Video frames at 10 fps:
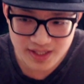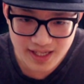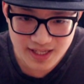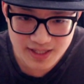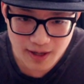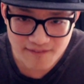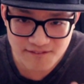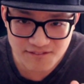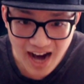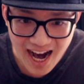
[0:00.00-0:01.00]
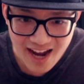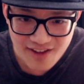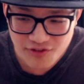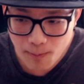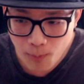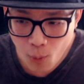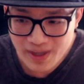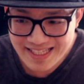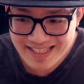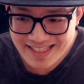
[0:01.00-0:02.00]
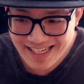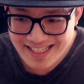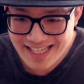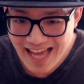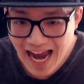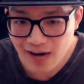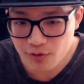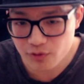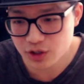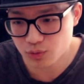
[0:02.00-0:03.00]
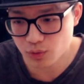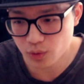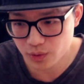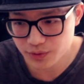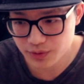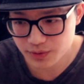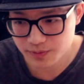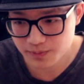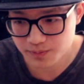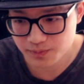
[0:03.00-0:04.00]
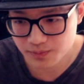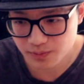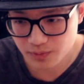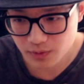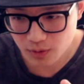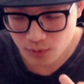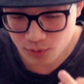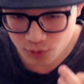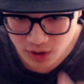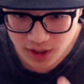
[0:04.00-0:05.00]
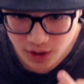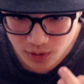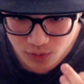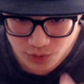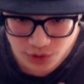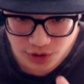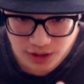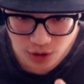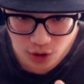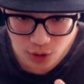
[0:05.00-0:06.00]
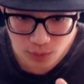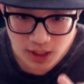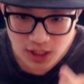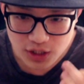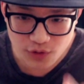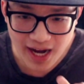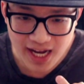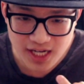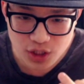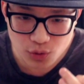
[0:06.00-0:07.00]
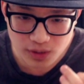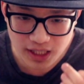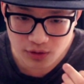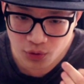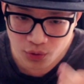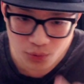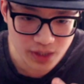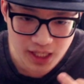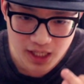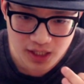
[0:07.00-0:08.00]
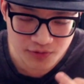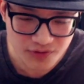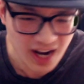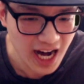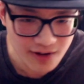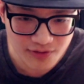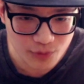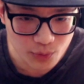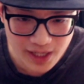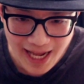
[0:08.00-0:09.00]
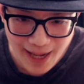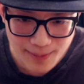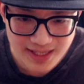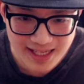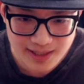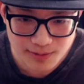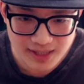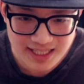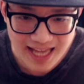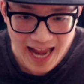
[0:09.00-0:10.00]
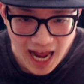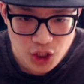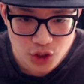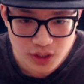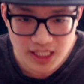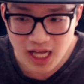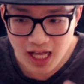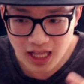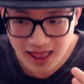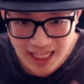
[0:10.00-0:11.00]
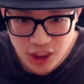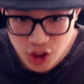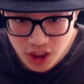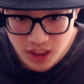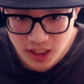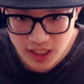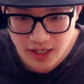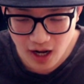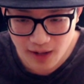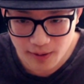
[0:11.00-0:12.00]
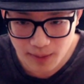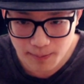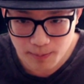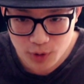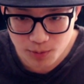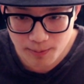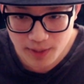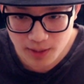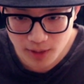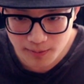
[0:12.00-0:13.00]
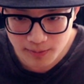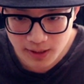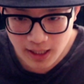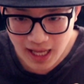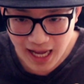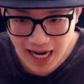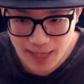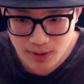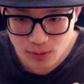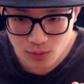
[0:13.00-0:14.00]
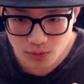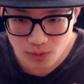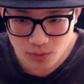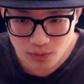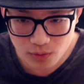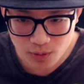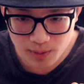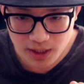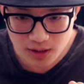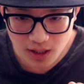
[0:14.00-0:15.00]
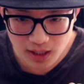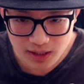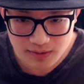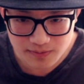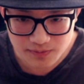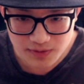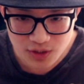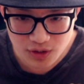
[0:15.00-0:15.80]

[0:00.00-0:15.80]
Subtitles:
is 5.6 average rolls. Really, really low. So if I can just do like 3-5 reaps and get something that's actually legend and not like super minimum, I'd be, oh my god. This